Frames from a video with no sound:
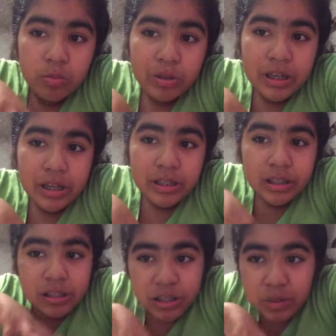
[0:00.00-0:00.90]
Please
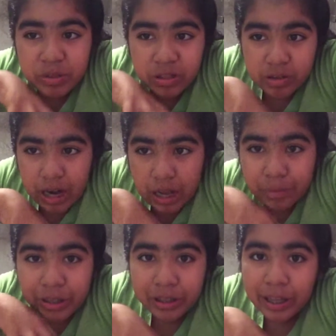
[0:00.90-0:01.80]

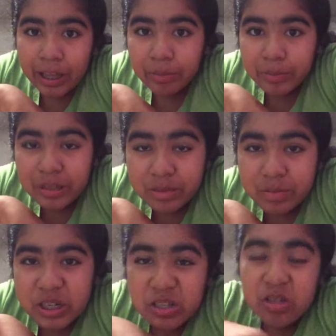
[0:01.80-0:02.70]
subscribe again because
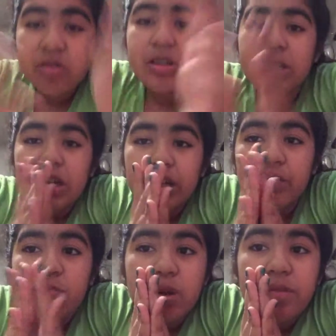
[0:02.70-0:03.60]
I'm gonna do a
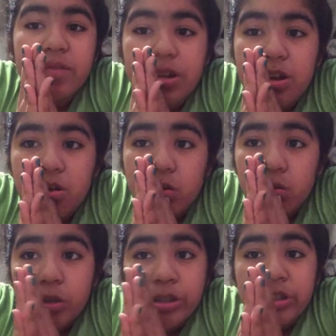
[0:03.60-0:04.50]
giveaway
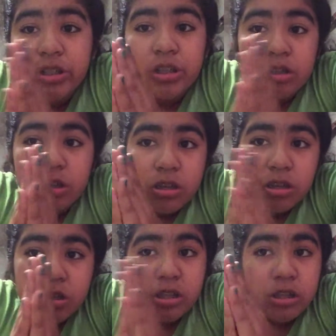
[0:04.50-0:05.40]
video on
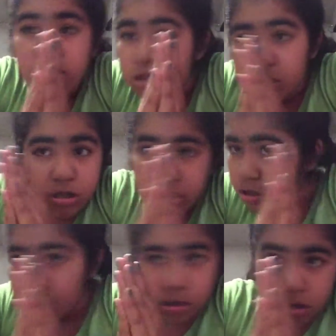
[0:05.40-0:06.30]
Sunday.
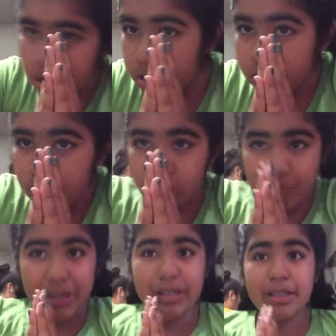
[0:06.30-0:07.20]
So
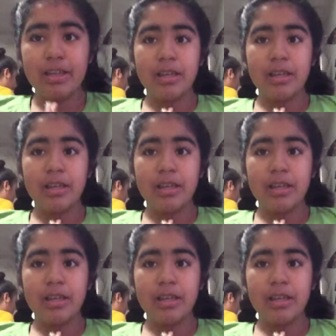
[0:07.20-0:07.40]
please,